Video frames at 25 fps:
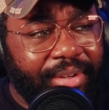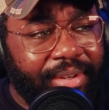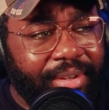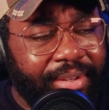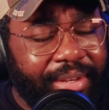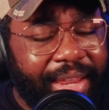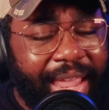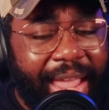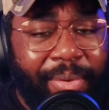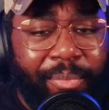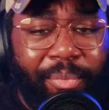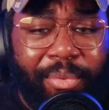
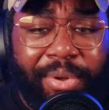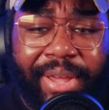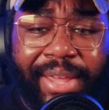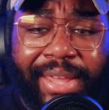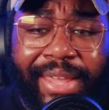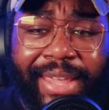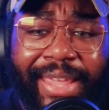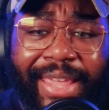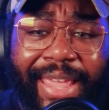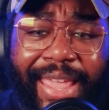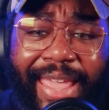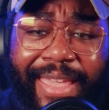That one
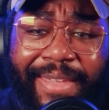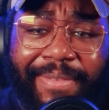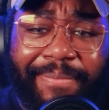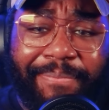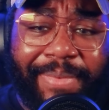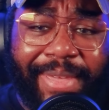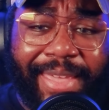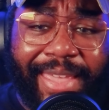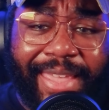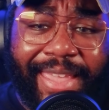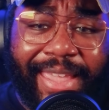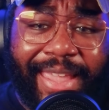hit,
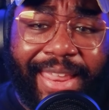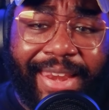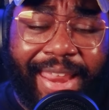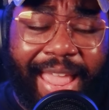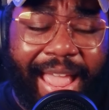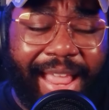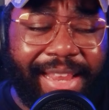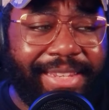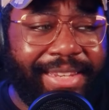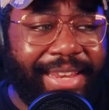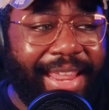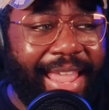man.
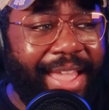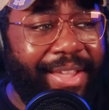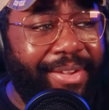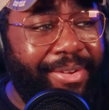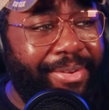That's that.